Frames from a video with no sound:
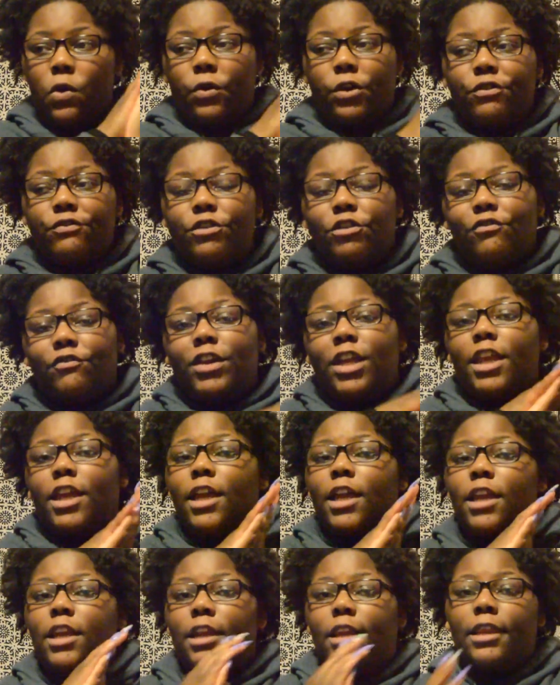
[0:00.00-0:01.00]
or if you fit
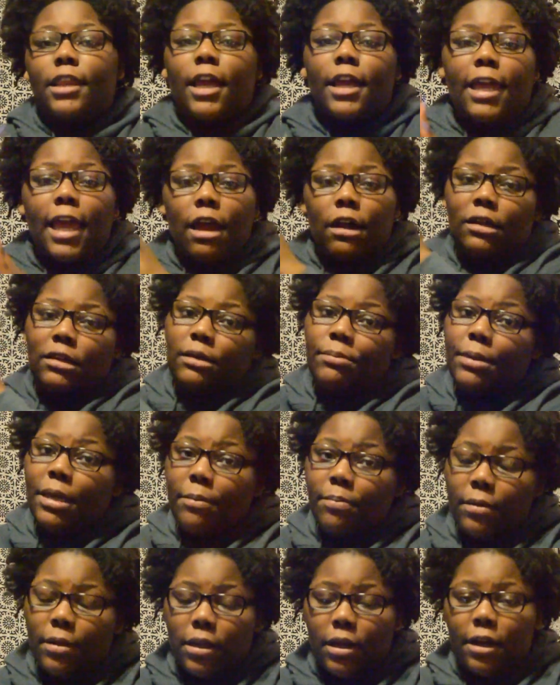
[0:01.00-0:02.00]
in, and like how the
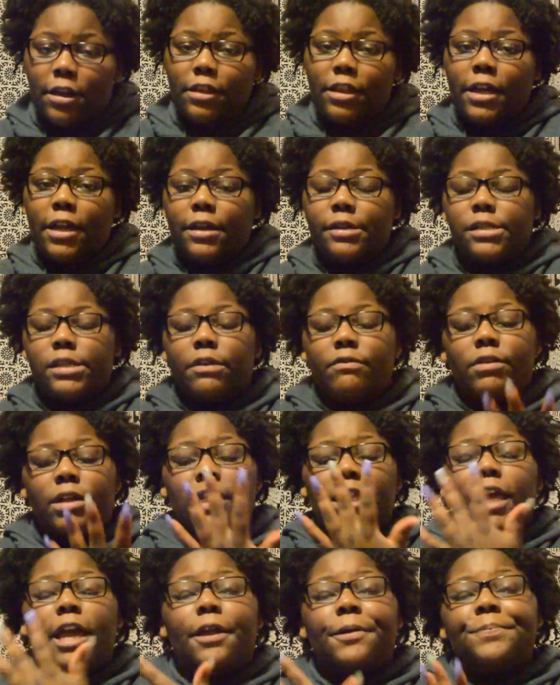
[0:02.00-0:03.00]
people are there, stuff
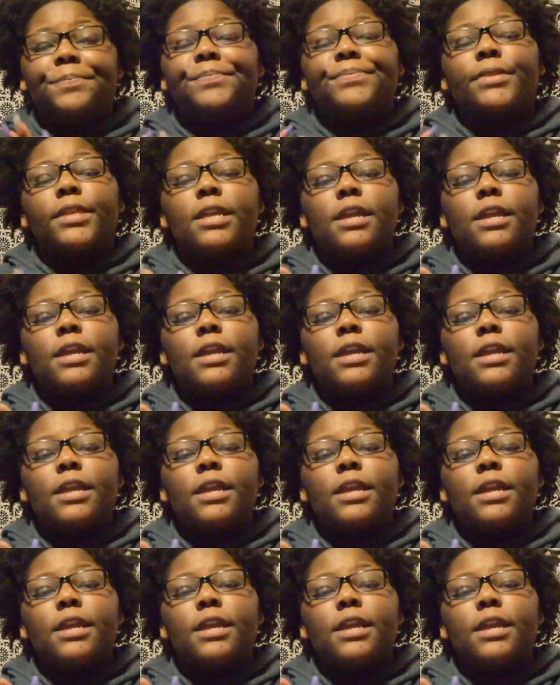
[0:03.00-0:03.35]
like that.